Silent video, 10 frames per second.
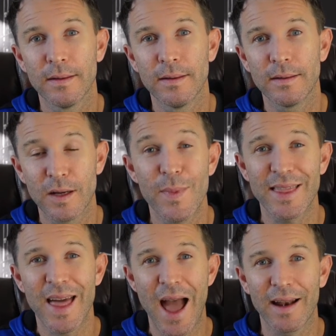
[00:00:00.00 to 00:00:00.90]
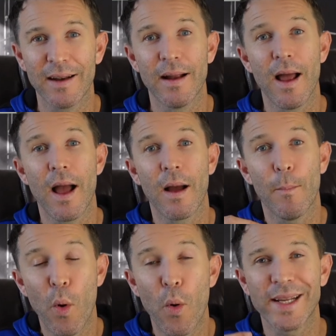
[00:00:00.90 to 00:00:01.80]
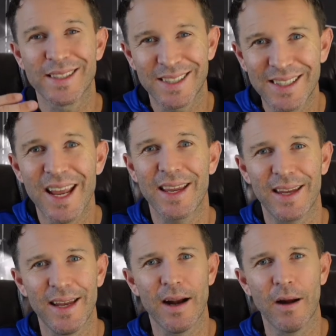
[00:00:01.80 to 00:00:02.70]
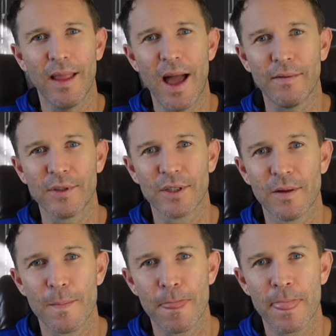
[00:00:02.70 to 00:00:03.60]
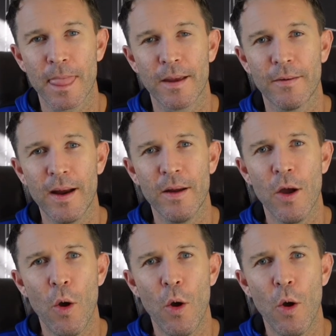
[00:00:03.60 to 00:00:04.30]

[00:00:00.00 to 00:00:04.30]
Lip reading: to make that point stick in our lives, right?